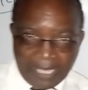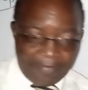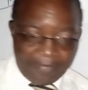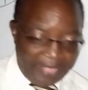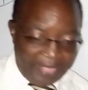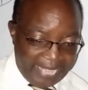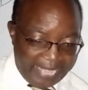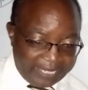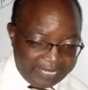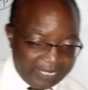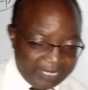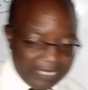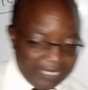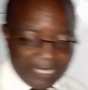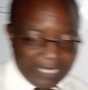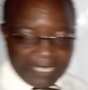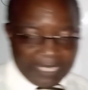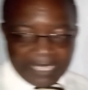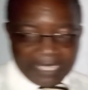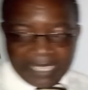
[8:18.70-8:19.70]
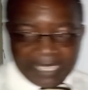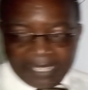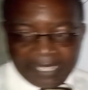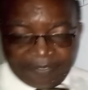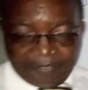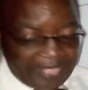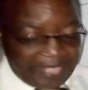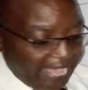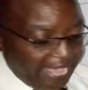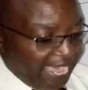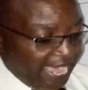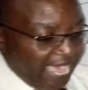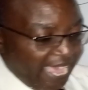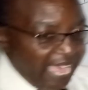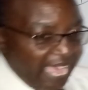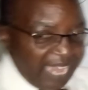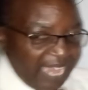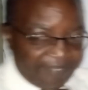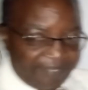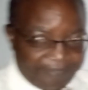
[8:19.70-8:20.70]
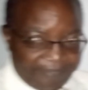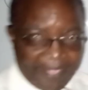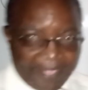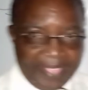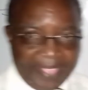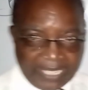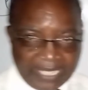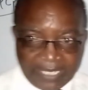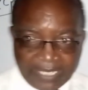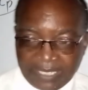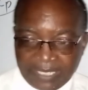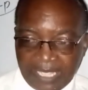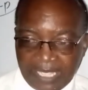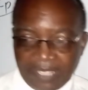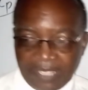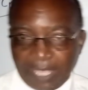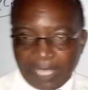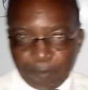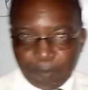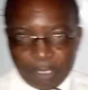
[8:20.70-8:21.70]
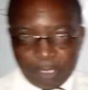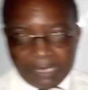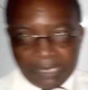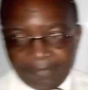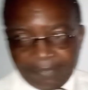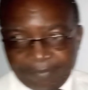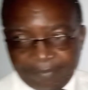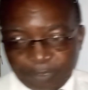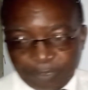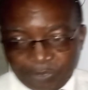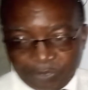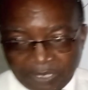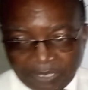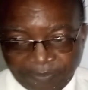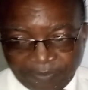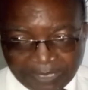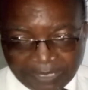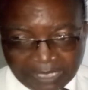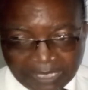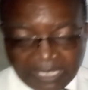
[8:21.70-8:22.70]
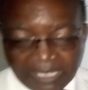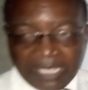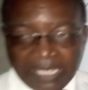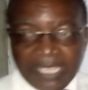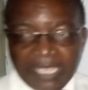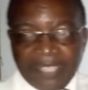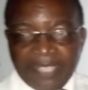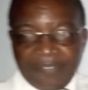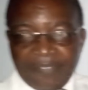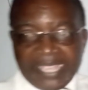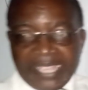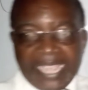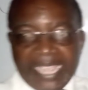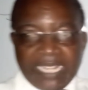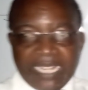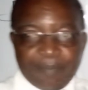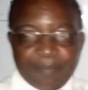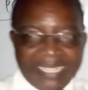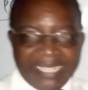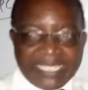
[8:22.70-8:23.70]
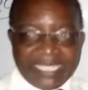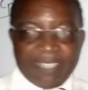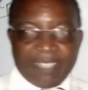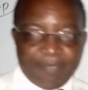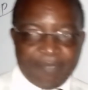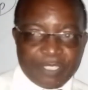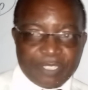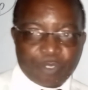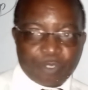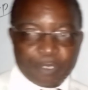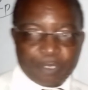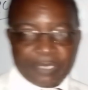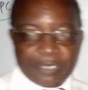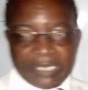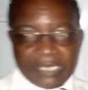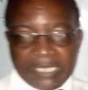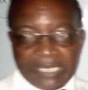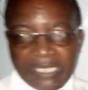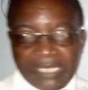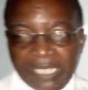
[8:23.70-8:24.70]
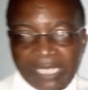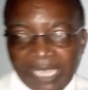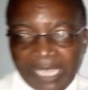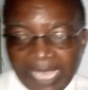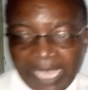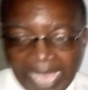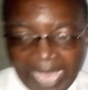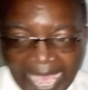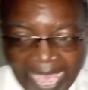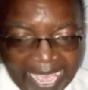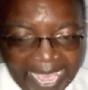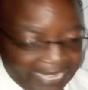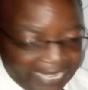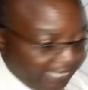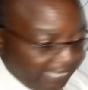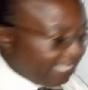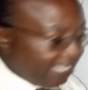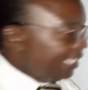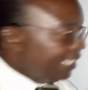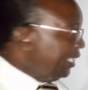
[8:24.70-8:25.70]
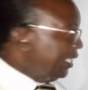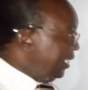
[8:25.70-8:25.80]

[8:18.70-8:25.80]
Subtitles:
that the alpha, that is the thermal diffusivity, the kinematic viscosity, and